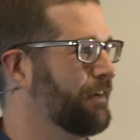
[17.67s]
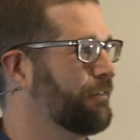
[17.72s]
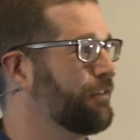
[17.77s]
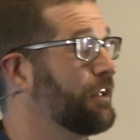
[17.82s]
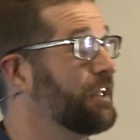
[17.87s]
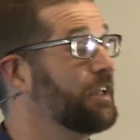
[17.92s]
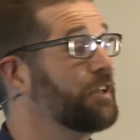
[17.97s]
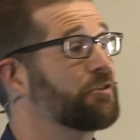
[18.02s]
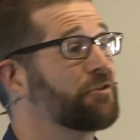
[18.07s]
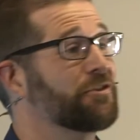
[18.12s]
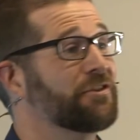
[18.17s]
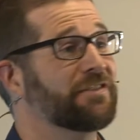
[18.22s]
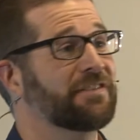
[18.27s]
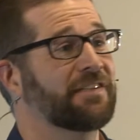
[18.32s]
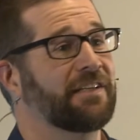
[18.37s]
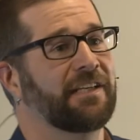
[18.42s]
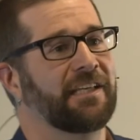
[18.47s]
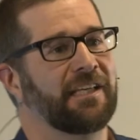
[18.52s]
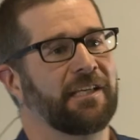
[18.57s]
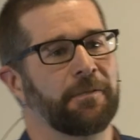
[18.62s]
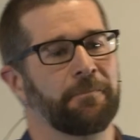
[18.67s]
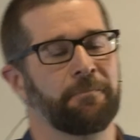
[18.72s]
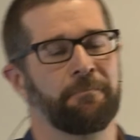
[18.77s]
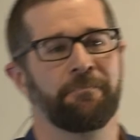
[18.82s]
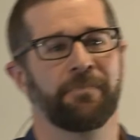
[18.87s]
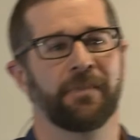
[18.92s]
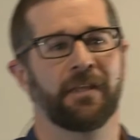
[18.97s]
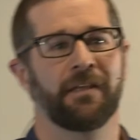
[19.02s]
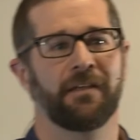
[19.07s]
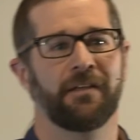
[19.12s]
If you're interested in
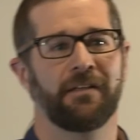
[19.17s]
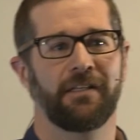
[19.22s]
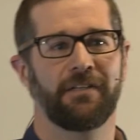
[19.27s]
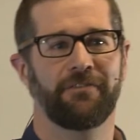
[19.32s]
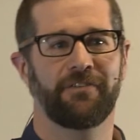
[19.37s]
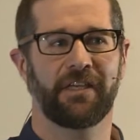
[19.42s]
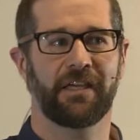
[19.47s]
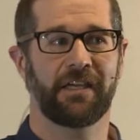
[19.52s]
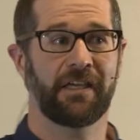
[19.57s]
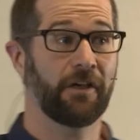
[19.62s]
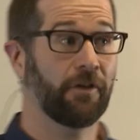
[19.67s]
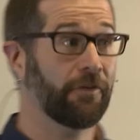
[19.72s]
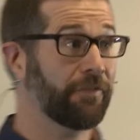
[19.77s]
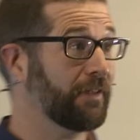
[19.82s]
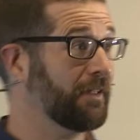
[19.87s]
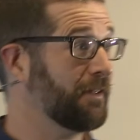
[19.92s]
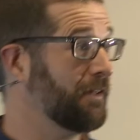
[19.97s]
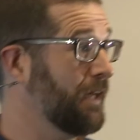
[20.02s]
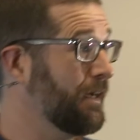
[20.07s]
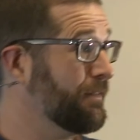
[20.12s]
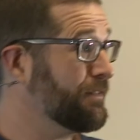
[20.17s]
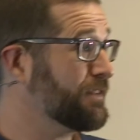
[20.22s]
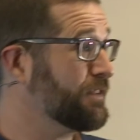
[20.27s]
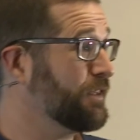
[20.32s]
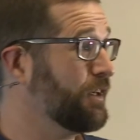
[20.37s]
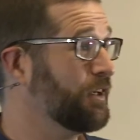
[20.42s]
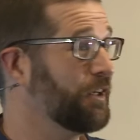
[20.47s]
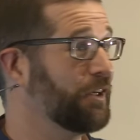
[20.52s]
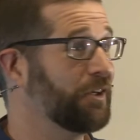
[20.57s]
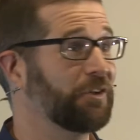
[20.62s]
living a healthier
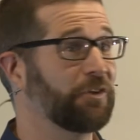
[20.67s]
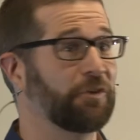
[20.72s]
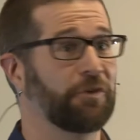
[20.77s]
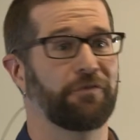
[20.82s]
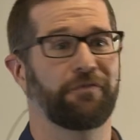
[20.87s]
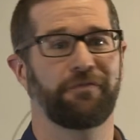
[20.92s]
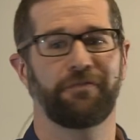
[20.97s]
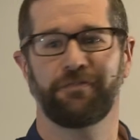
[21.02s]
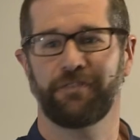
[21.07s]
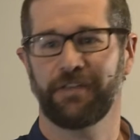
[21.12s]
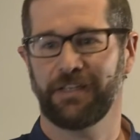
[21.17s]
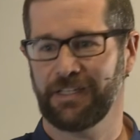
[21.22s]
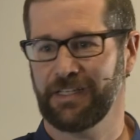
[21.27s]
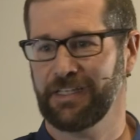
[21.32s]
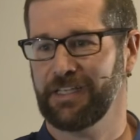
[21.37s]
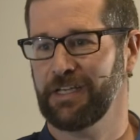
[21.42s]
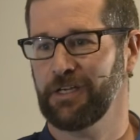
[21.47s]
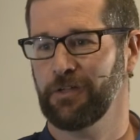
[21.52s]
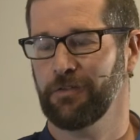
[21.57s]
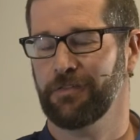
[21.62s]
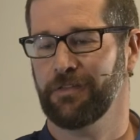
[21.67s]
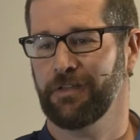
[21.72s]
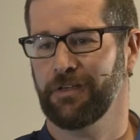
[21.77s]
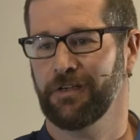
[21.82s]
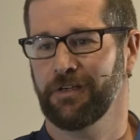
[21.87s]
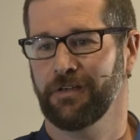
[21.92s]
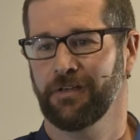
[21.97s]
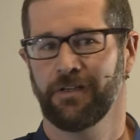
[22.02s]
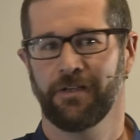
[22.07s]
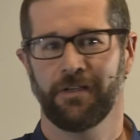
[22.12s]
lifestyle or feeling
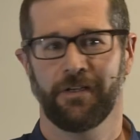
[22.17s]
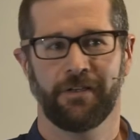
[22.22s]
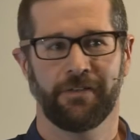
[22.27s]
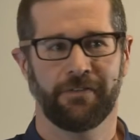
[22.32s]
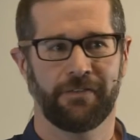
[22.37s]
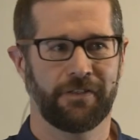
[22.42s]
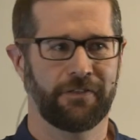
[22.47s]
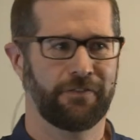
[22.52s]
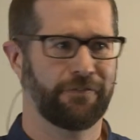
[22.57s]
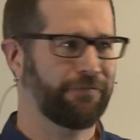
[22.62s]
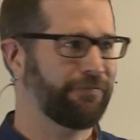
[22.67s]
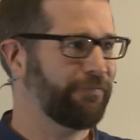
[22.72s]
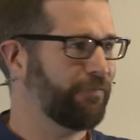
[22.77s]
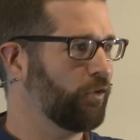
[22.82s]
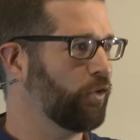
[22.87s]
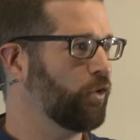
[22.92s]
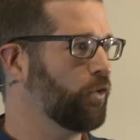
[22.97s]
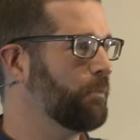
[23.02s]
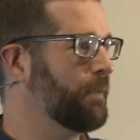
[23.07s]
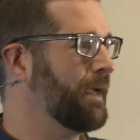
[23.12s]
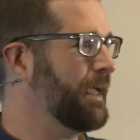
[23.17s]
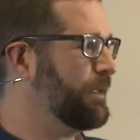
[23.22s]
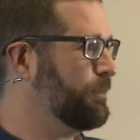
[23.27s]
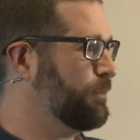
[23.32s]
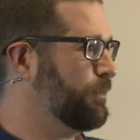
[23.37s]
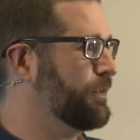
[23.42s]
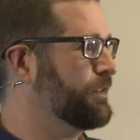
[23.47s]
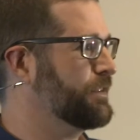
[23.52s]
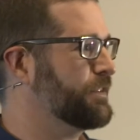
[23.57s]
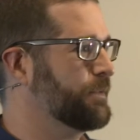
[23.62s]
healthier, there's four main
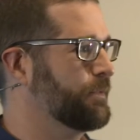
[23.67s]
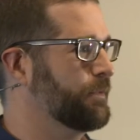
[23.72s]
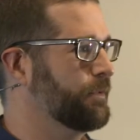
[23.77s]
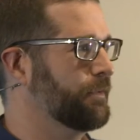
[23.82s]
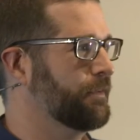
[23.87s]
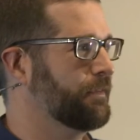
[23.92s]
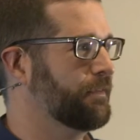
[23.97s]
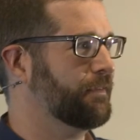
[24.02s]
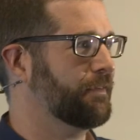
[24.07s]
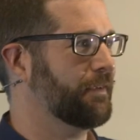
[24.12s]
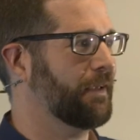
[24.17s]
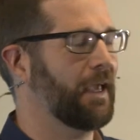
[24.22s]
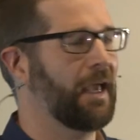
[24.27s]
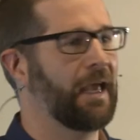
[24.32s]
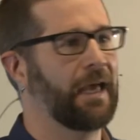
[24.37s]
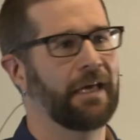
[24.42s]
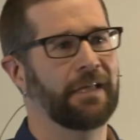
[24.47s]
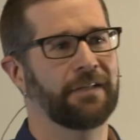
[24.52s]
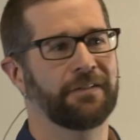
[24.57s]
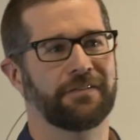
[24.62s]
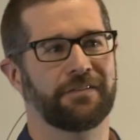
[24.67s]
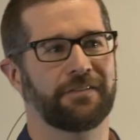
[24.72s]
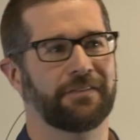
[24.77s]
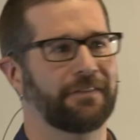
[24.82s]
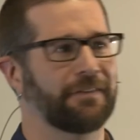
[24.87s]
principles, and